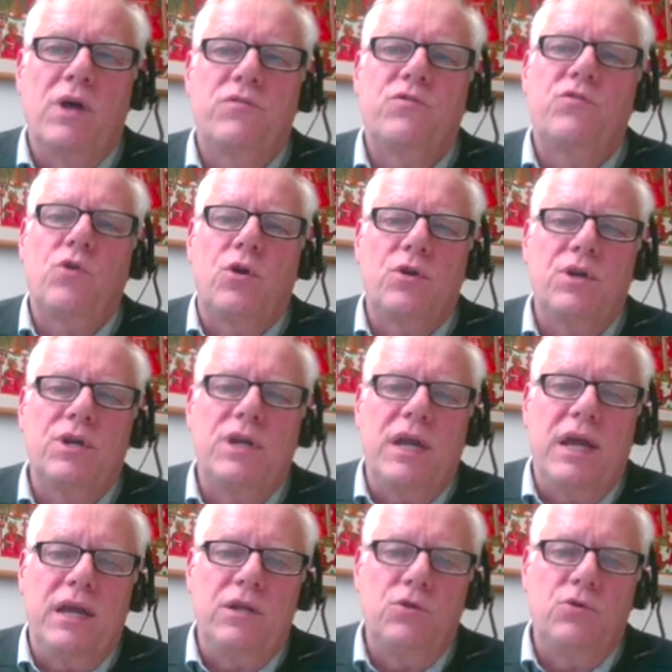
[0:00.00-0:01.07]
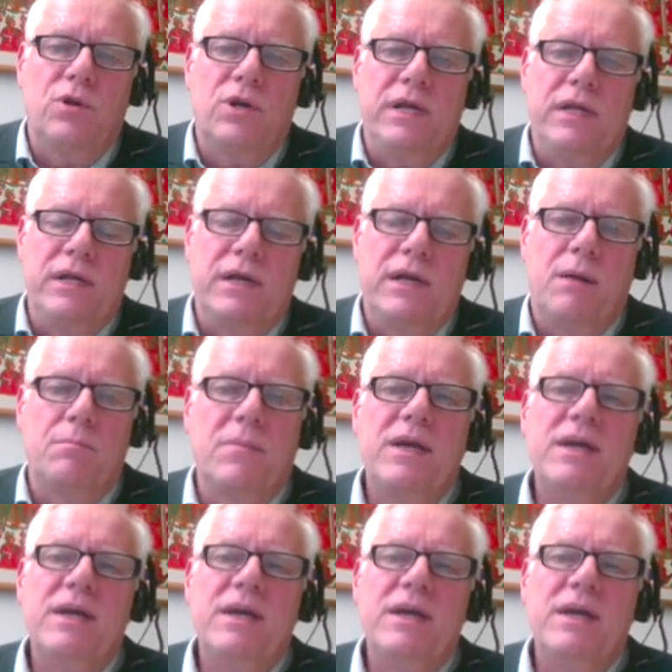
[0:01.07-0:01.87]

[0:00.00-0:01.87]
a certain annual income.